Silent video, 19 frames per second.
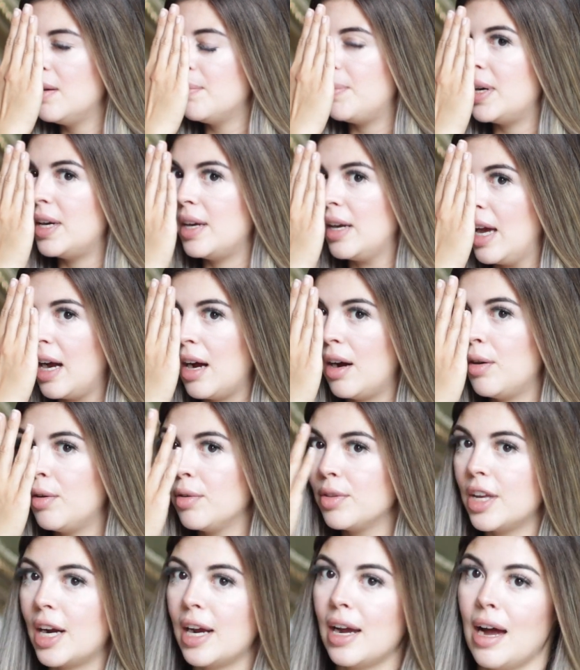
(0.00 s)
But now
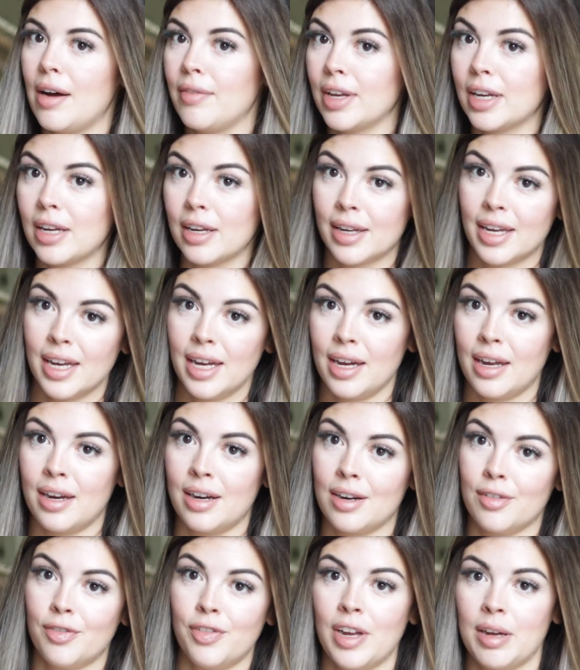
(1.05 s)
that I have like a kid
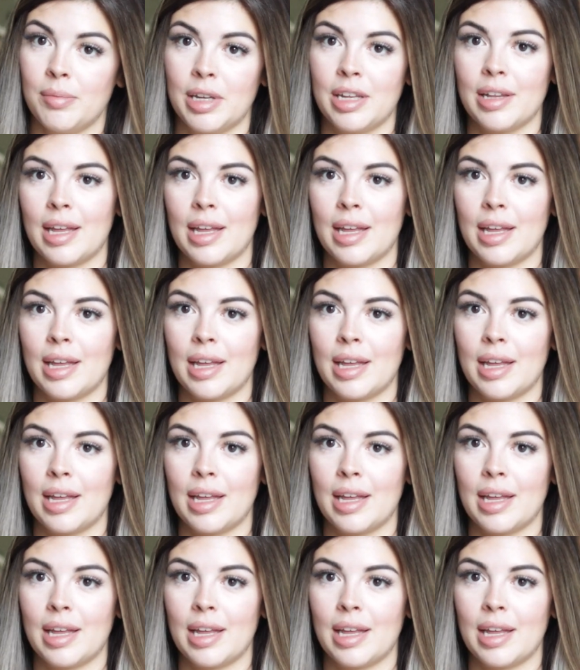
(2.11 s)
and a family,